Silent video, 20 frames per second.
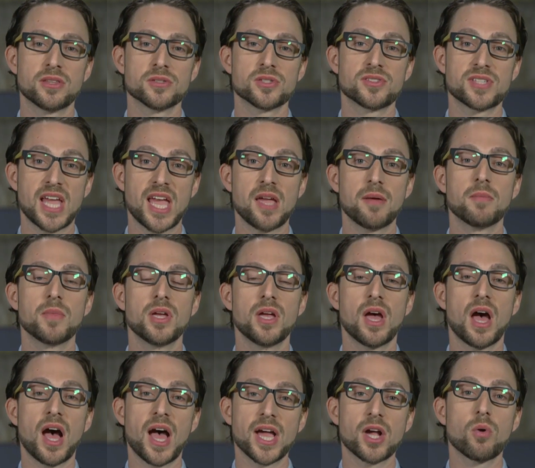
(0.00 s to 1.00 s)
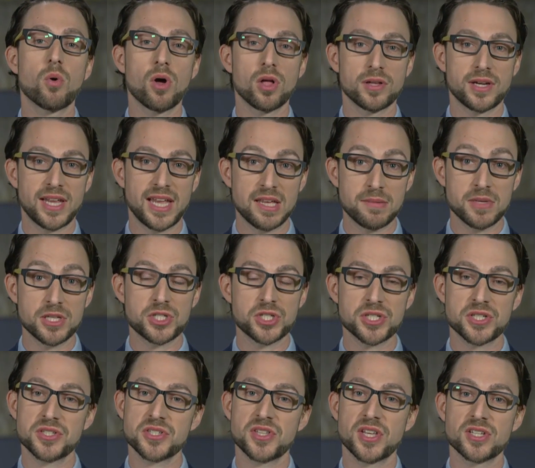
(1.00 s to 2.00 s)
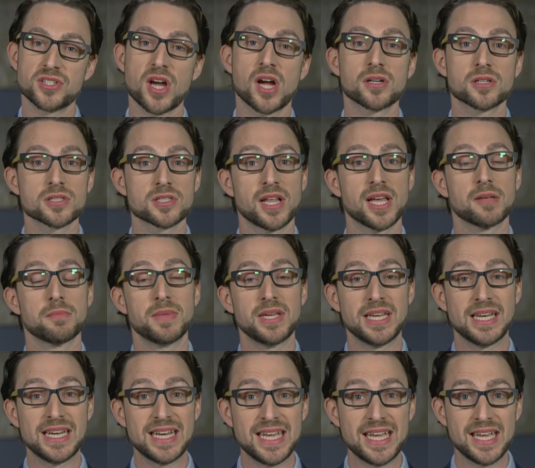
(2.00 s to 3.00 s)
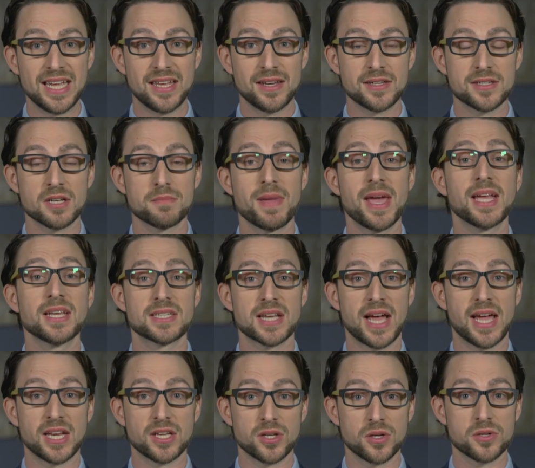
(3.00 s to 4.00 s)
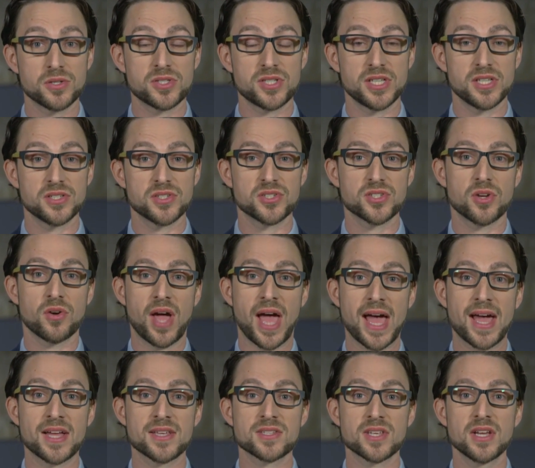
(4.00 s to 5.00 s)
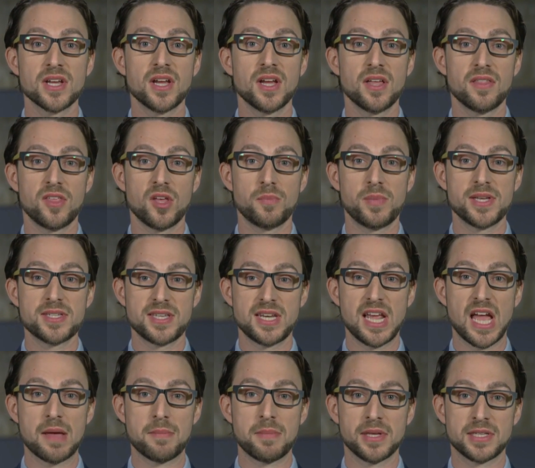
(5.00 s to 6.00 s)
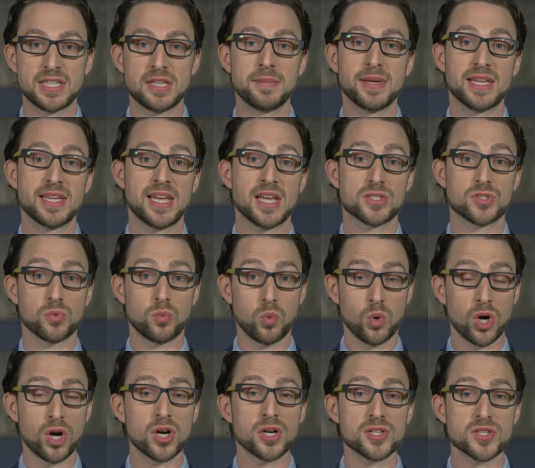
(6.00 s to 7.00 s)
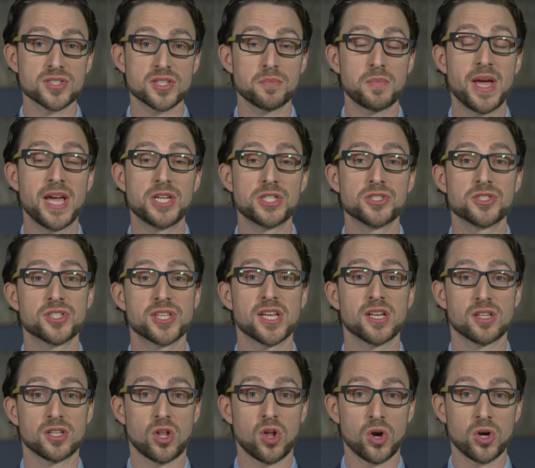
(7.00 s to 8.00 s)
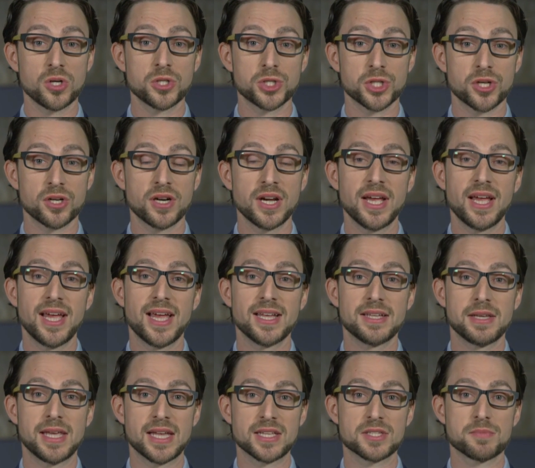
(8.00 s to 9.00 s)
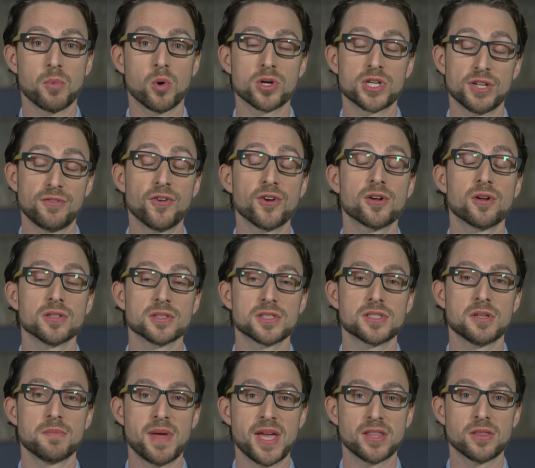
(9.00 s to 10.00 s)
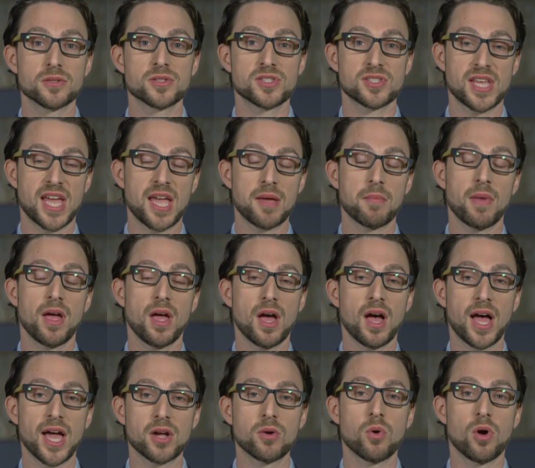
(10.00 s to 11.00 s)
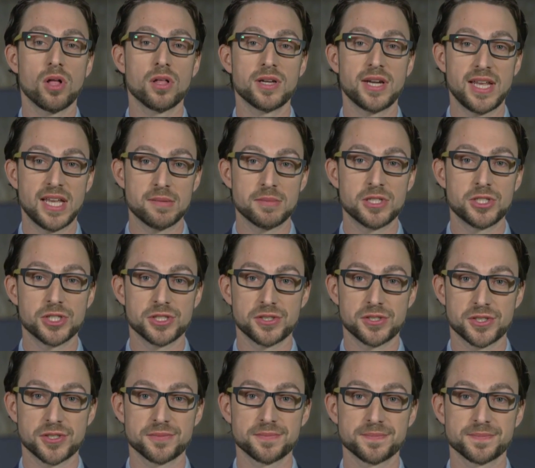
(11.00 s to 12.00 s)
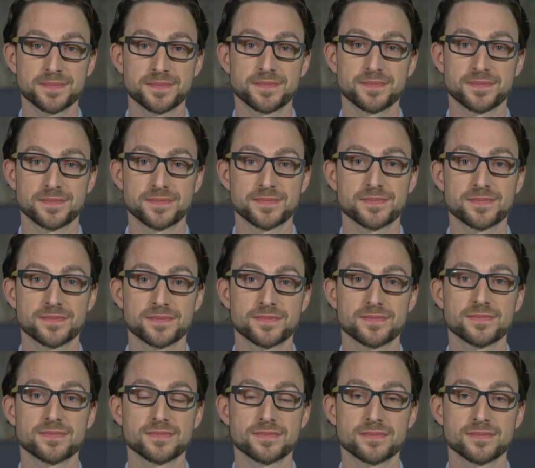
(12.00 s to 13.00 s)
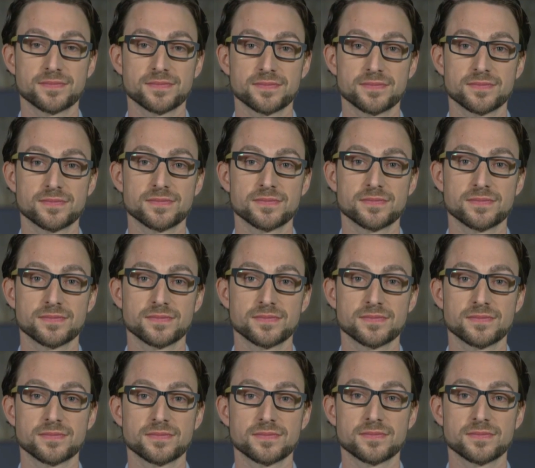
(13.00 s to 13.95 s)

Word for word: the same high-quality images that doctors like me need to make diagnoses. So as the obesity epidemic gets worse and patients get larger, it gets more difficult to make those same high-quality images. And so let's talk about this new